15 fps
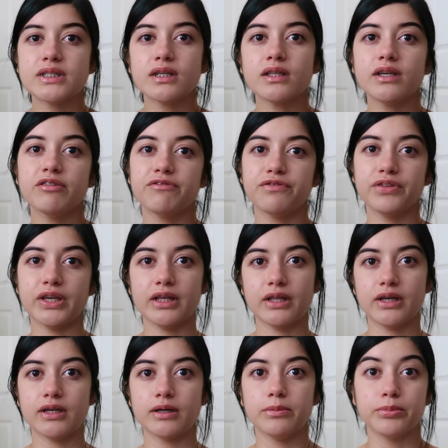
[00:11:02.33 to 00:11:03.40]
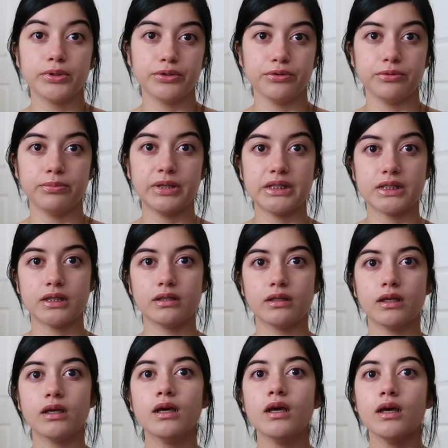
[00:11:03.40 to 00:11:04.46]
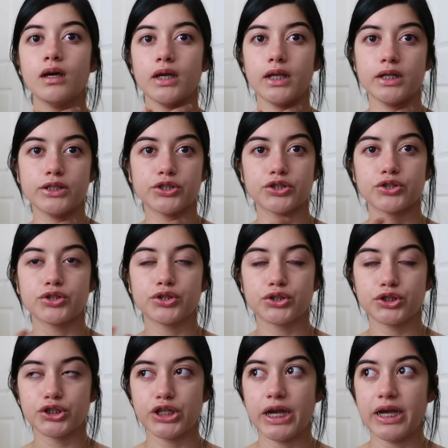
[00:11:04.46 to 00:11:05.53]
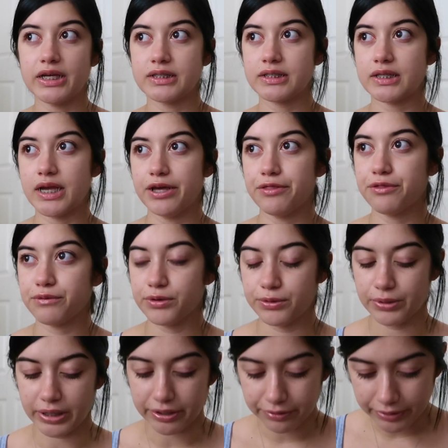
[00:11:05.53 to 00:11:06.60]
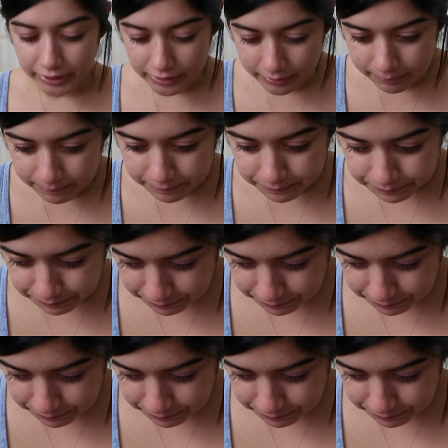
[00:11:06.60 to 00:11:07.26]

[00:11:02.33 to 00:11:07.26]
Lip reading: basically inflate like a balloon, basically in his chest and throat area.